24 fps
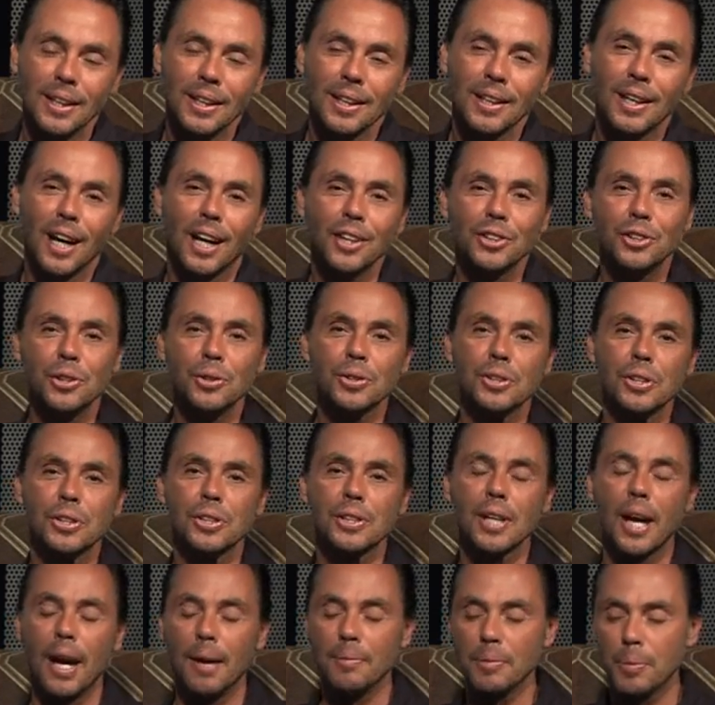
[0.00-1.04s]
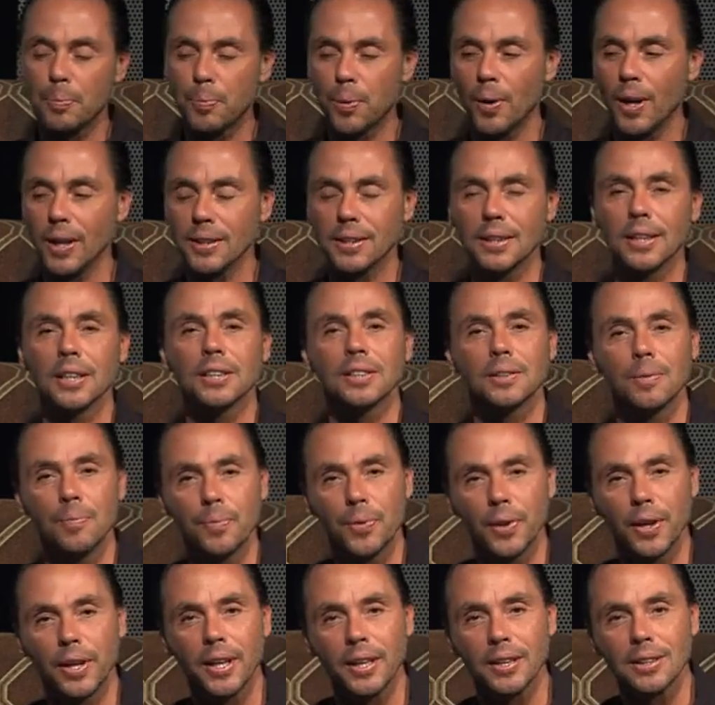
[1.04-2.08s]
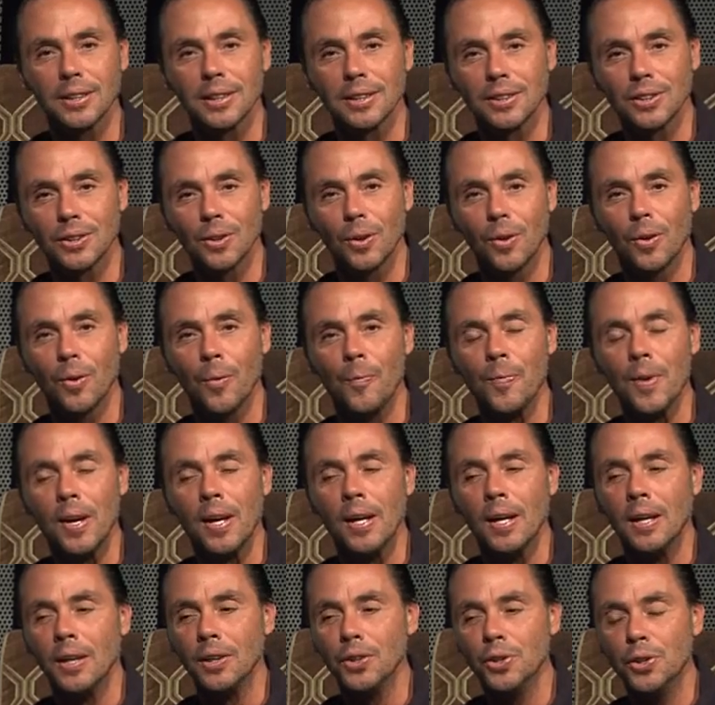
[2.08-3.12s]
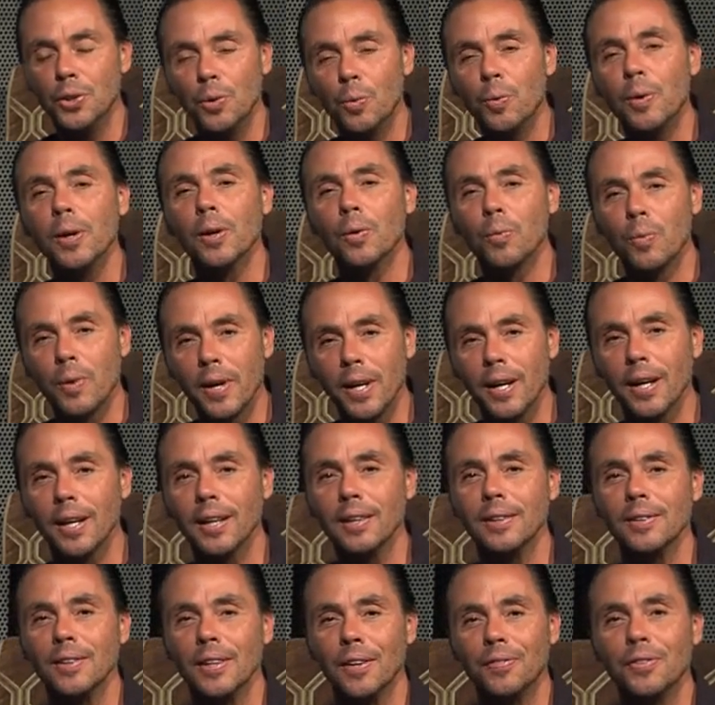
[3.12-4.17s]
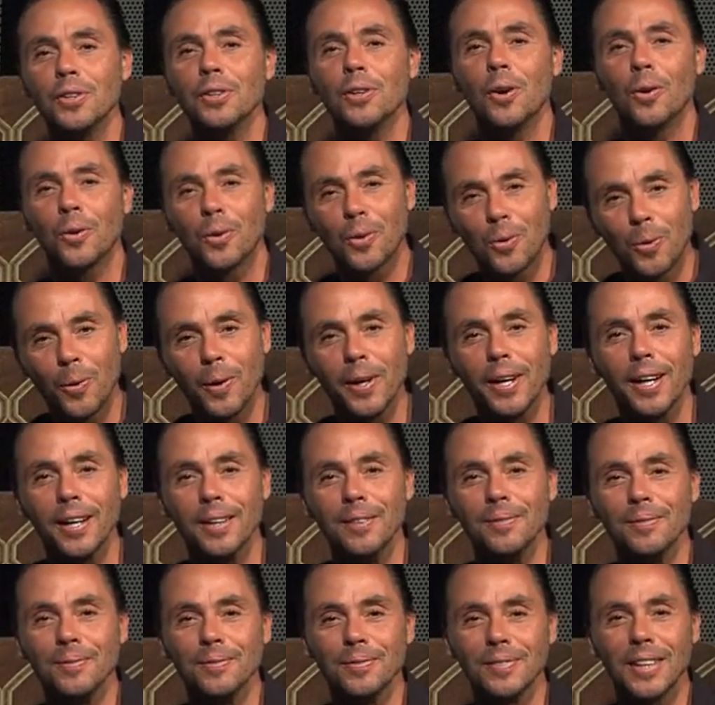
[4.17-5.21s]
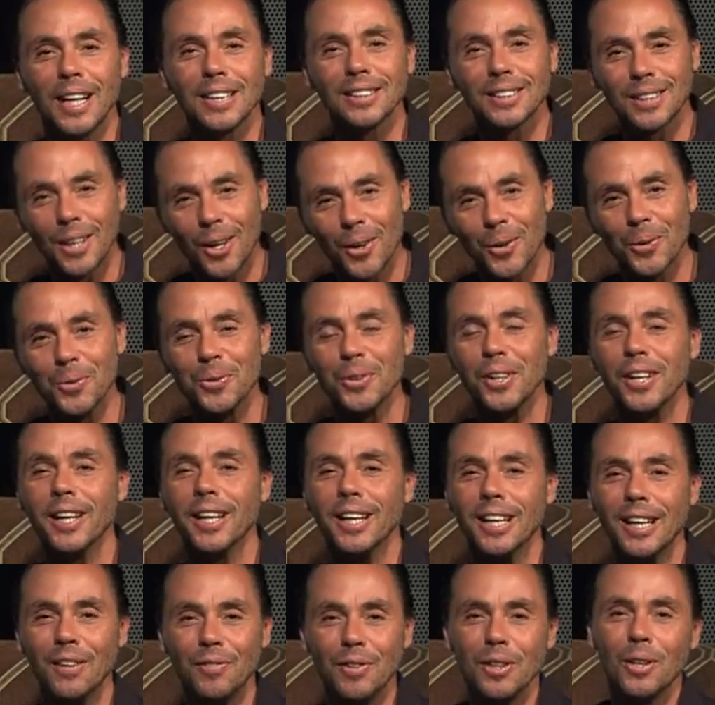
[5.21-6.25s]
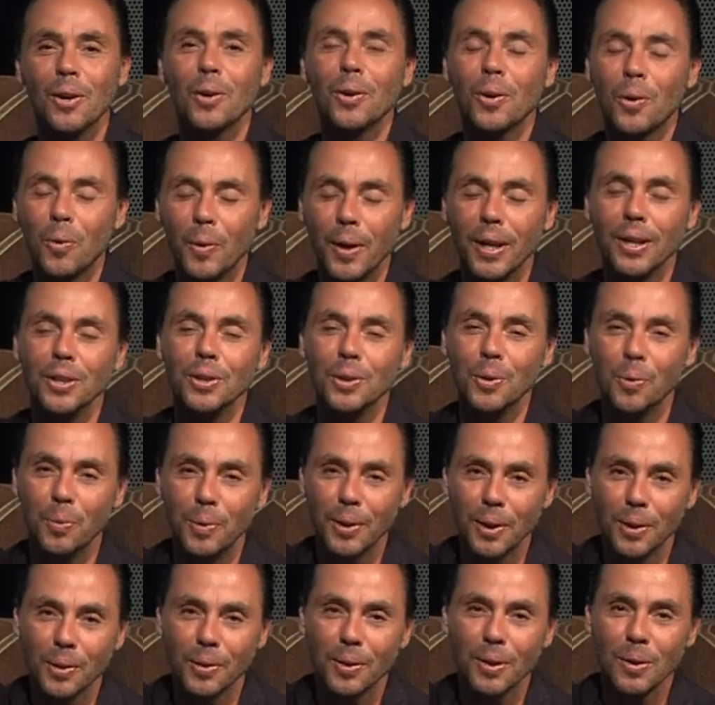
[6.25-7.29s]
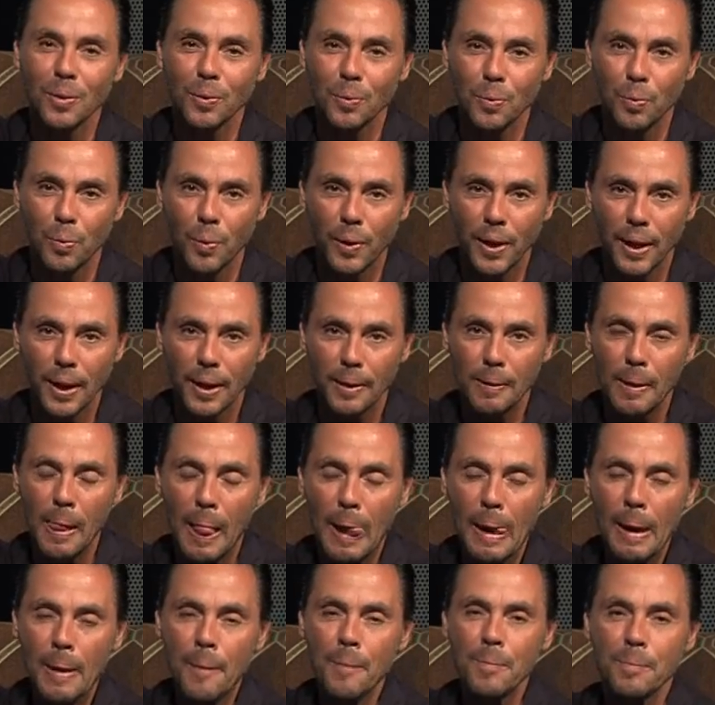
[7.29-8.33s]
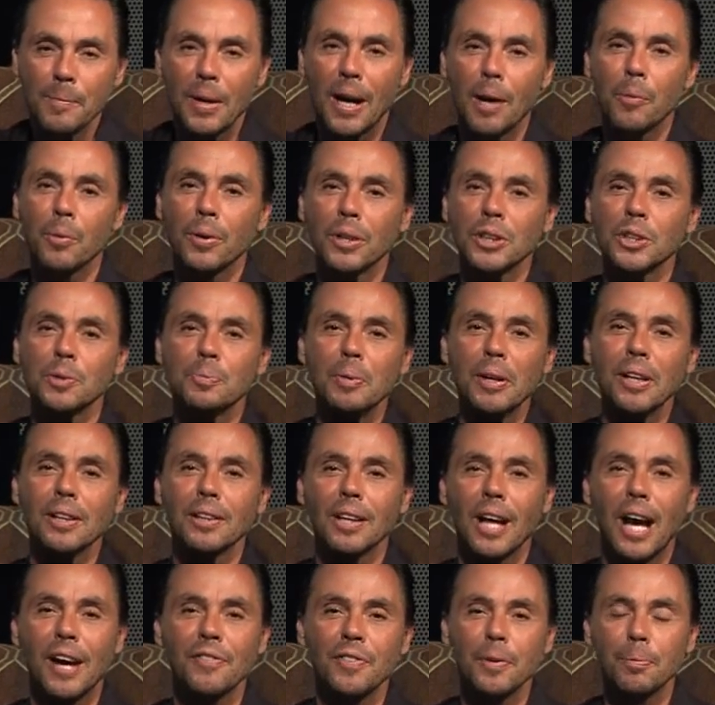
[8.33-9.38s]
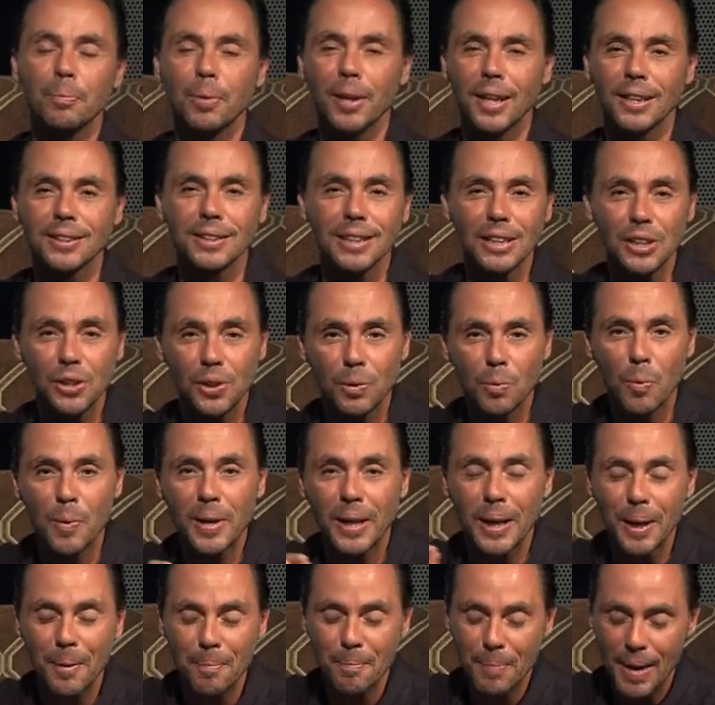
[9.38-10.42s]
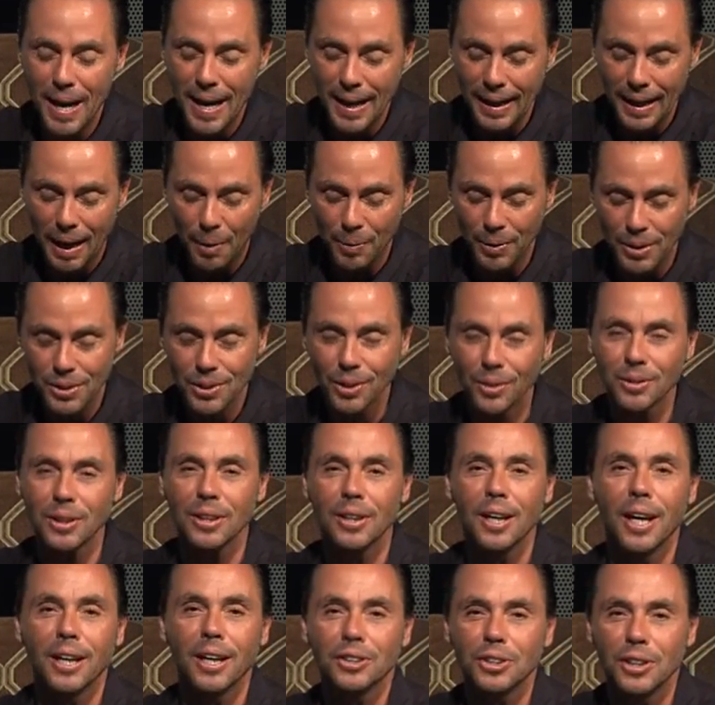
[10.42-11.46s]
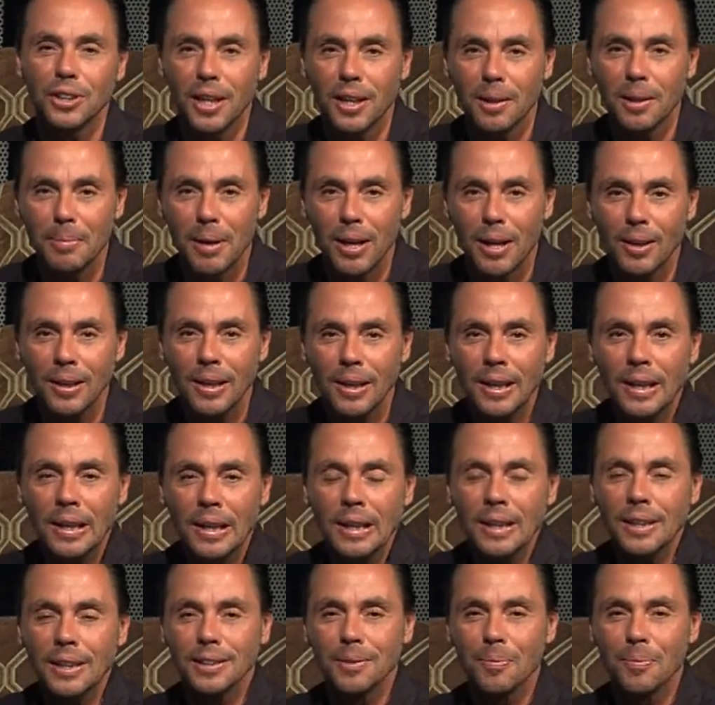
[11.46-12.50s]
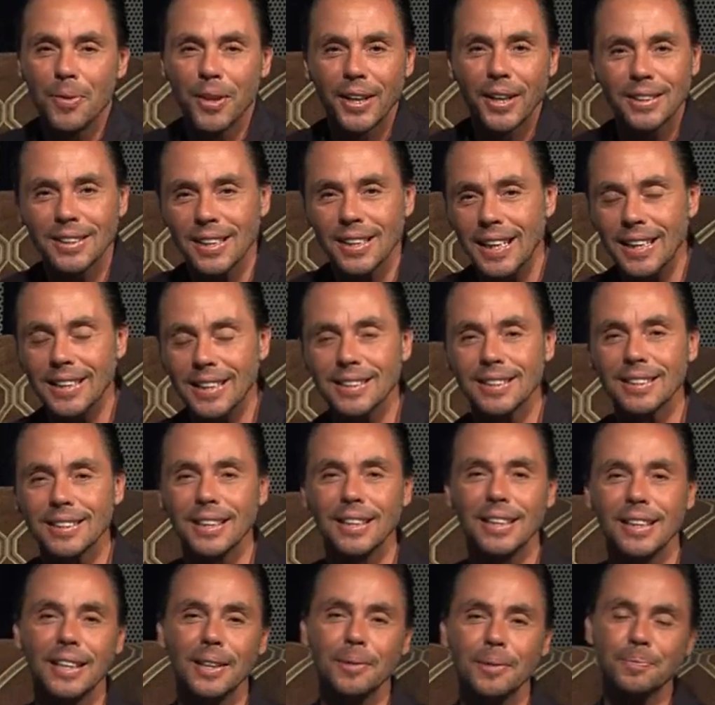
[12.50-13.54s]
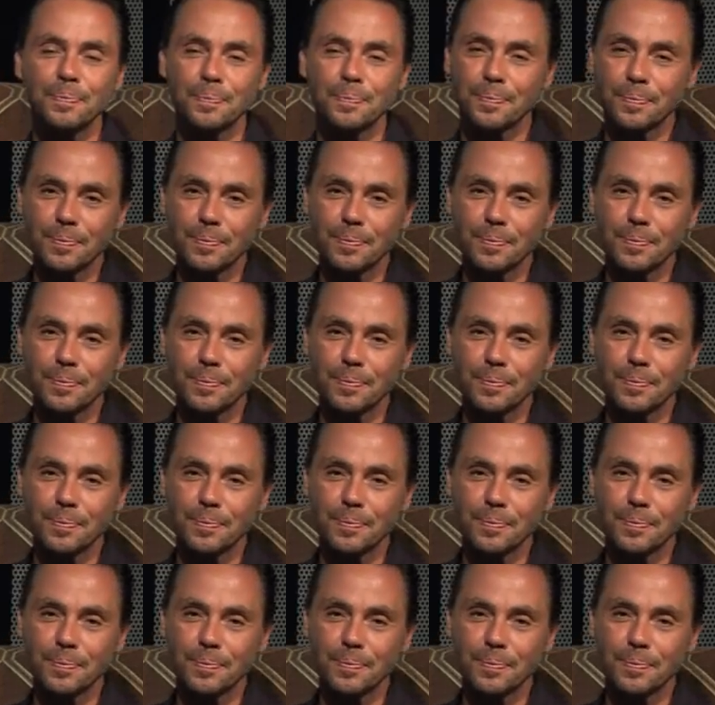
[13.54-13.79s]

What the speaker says: God uses time to process some things. So you will win if you don't quit. That's the whole thing. If you don't quit, you will win. But I want to speak life and blessings to you. When we come back, I want to talk to Doc Chang about some things that he's seeing